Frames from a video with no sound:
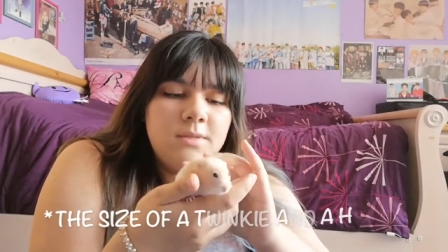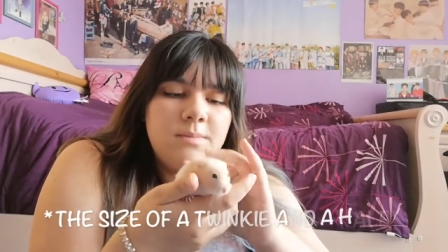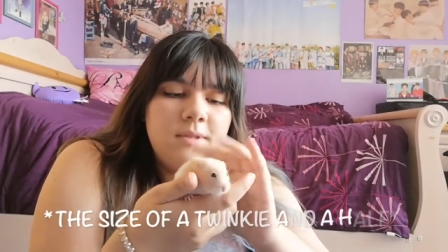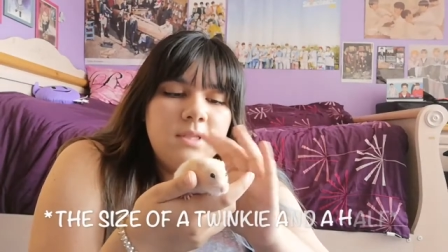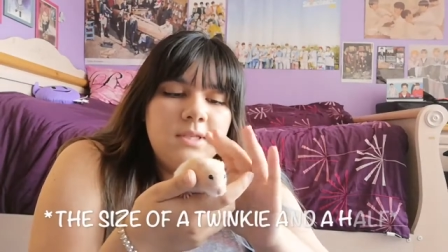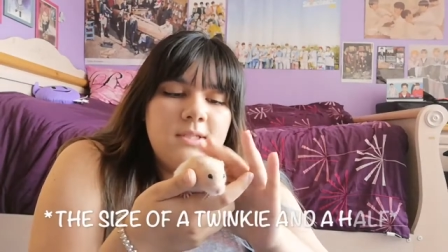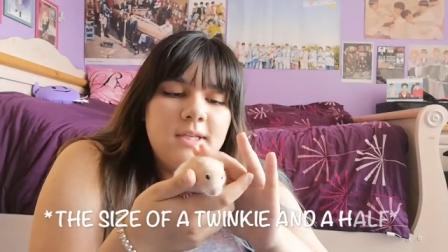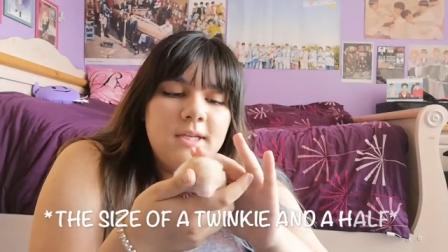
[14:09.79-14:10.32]
but
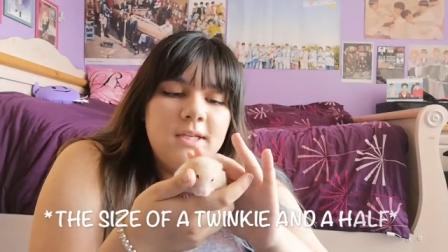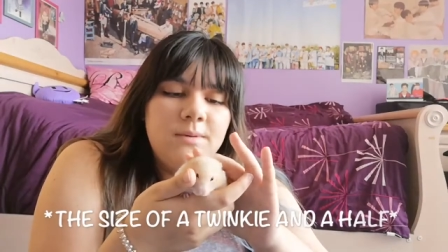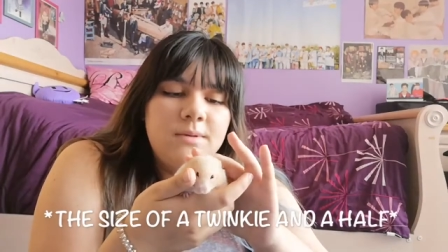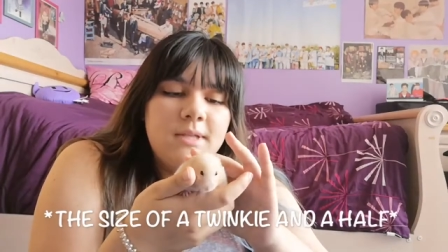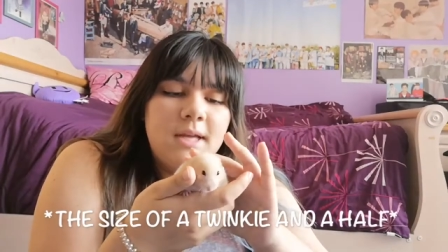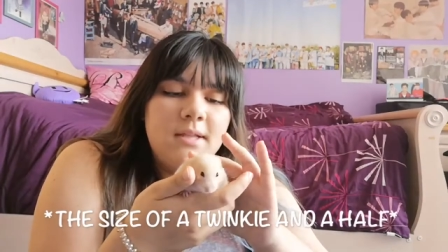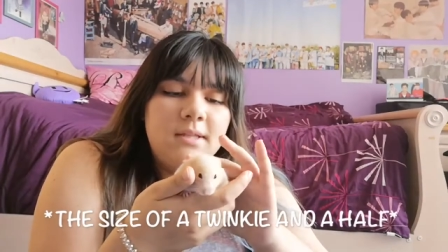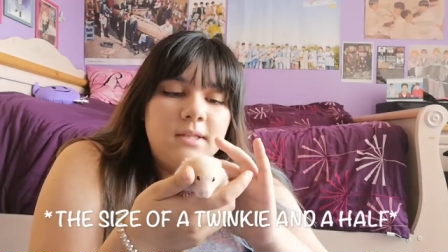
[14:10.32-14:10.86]
they said he was
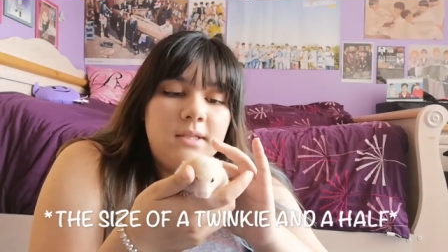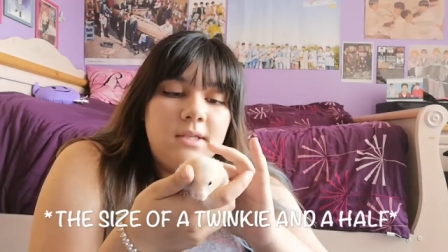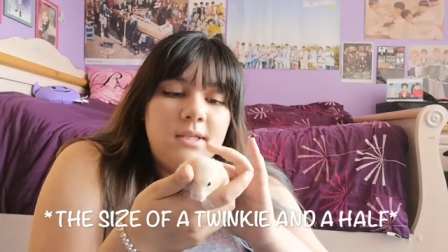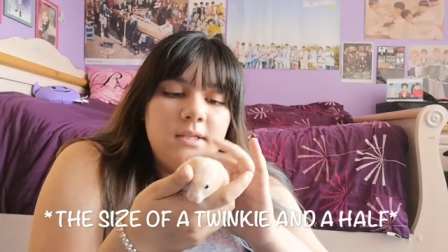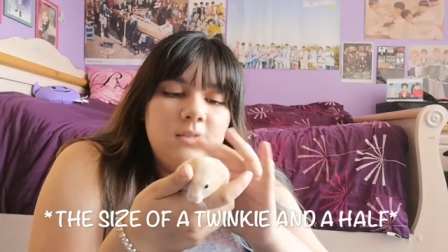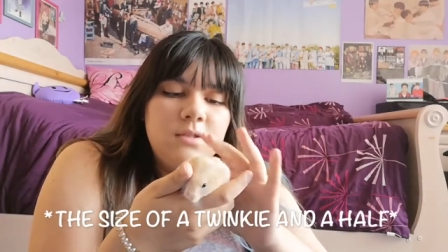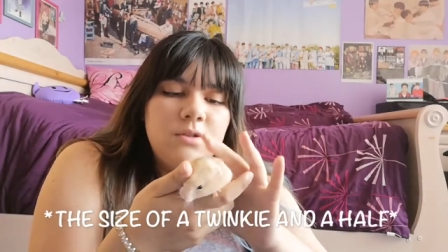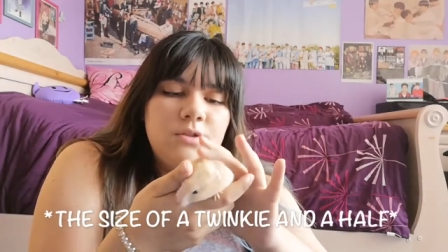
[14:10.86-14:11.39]
at
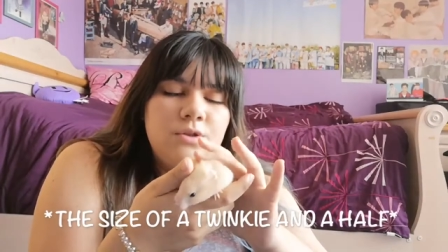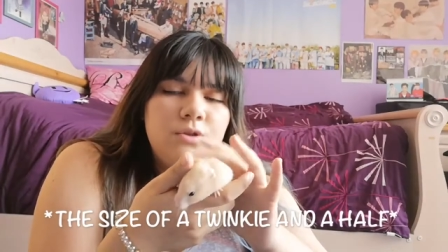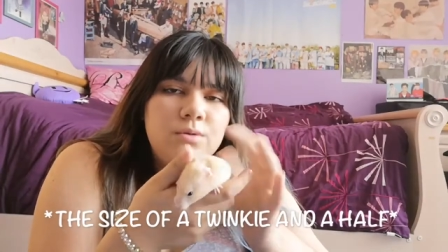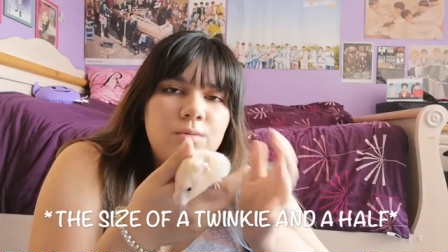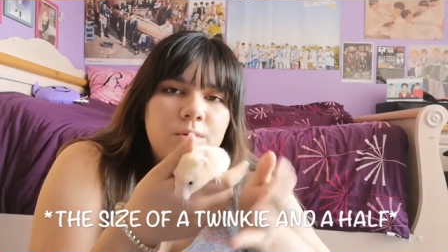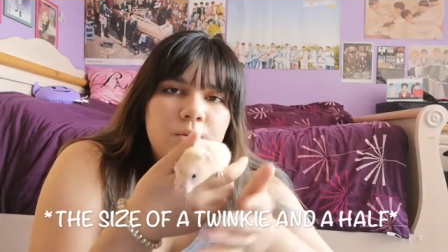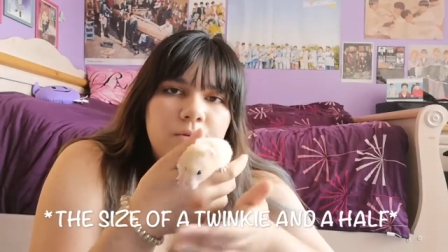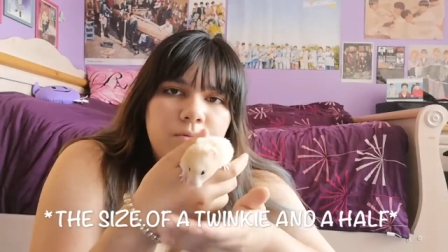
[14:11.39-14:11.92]
least two
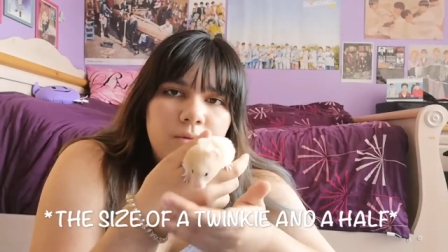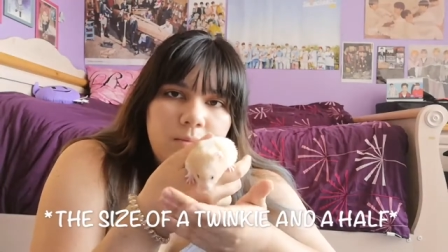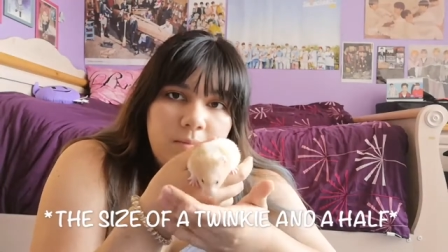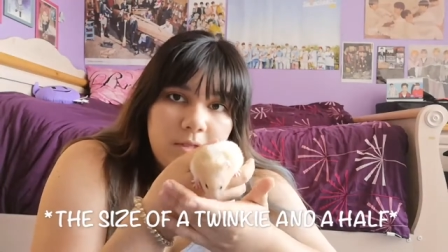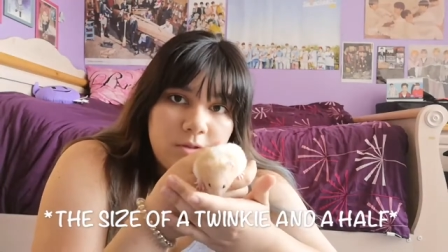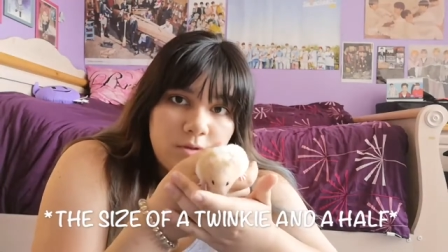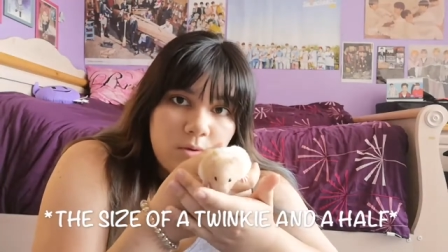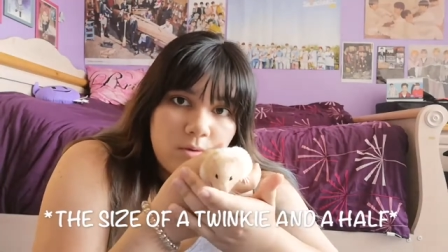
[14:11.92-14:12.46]
or three
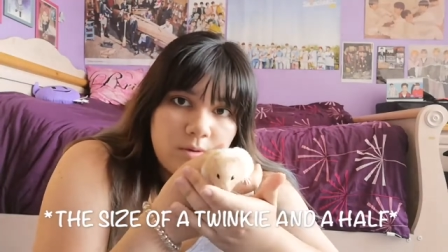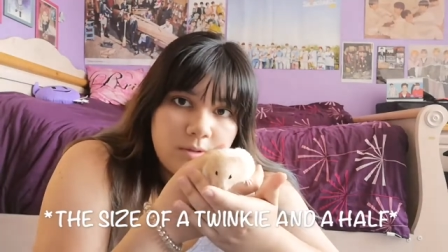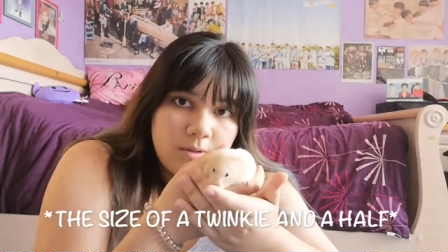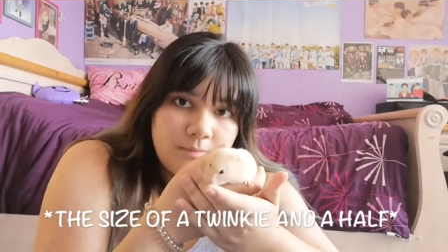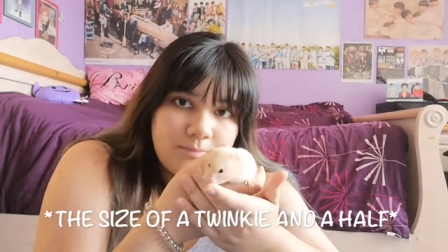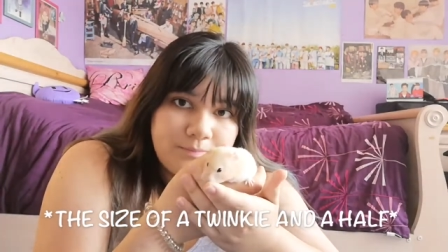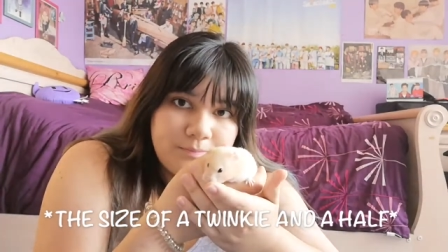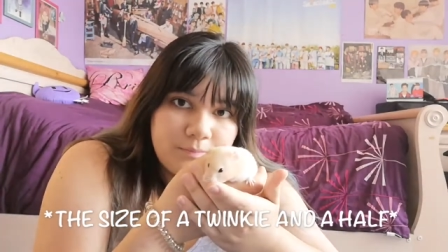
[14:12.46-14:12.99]
months old.
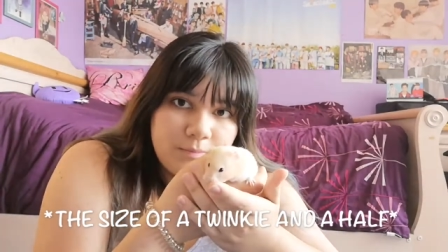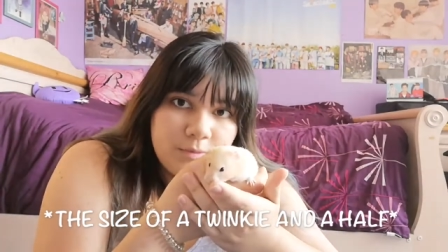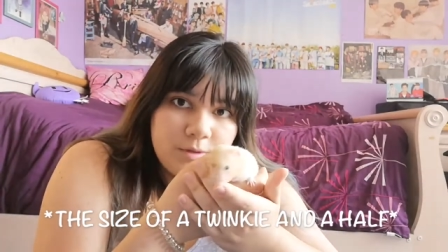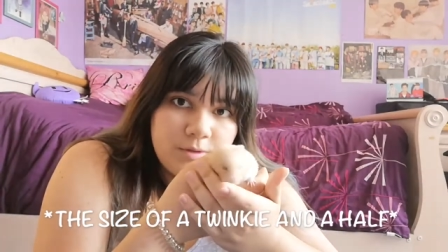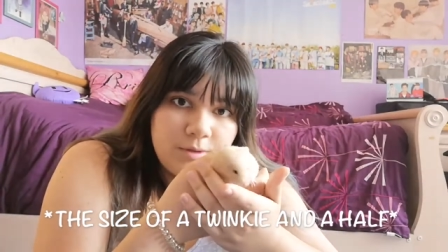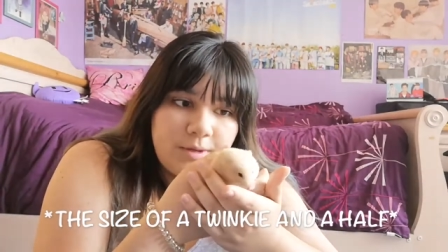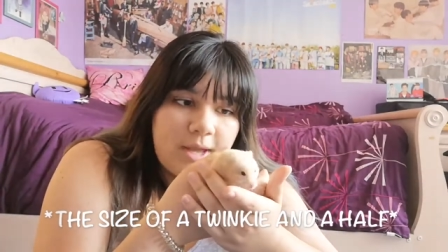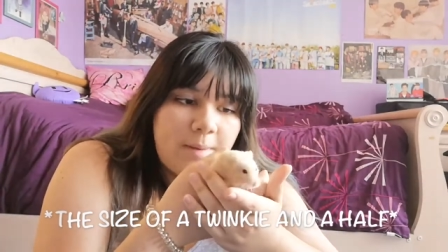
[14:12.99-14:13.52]

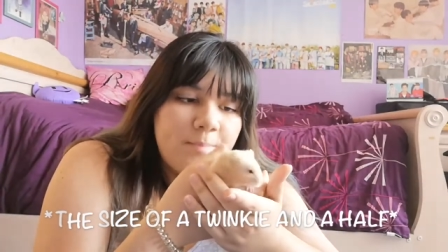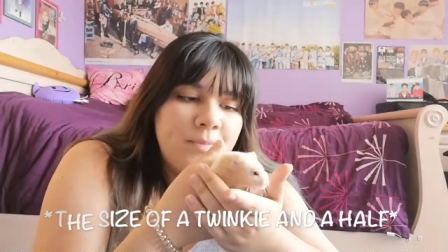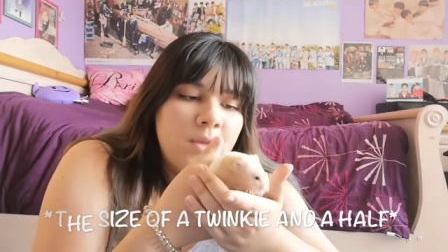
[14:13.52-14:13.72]
So yeah.